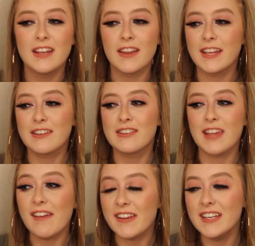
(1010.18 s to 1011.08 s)
like
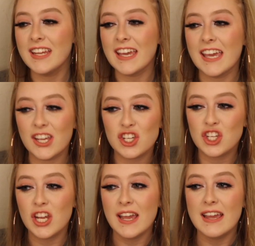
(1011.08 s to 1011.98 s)

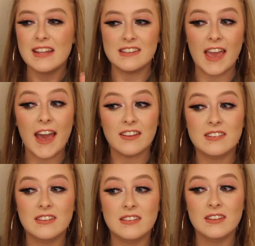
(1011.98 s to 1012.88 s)
seven-ish
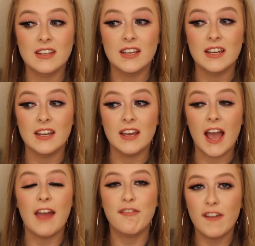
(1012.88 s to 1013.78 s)
tests,
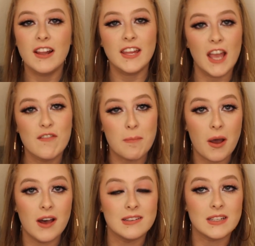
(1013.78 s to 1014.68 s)
I finally have a
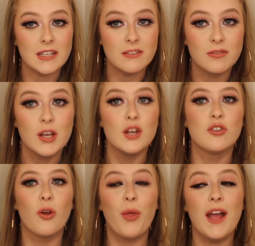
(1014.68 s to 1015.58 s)
positive.
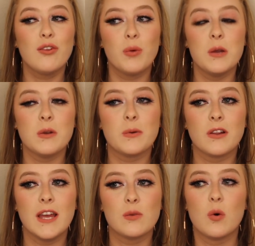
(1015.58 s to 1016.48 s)
So that's why we were
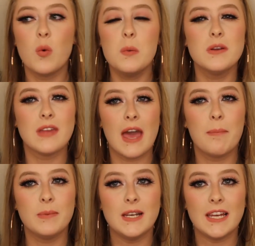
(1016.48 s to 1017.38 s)
like, well, what was
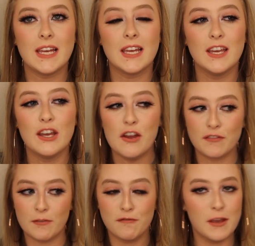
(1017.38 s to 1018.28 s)
happening
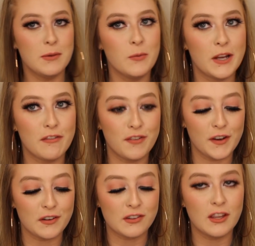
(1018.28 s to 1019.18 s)
from February
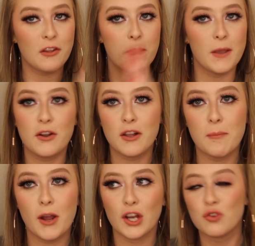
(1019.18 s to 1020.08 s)
1st till the middle of
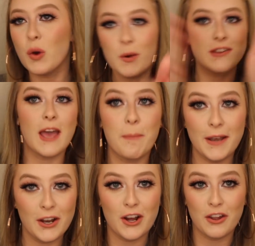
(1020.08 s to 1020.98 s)
March? What was
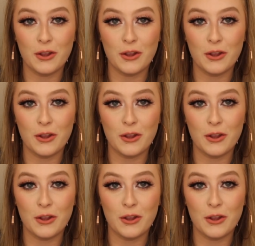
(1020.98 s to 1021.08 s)
happening all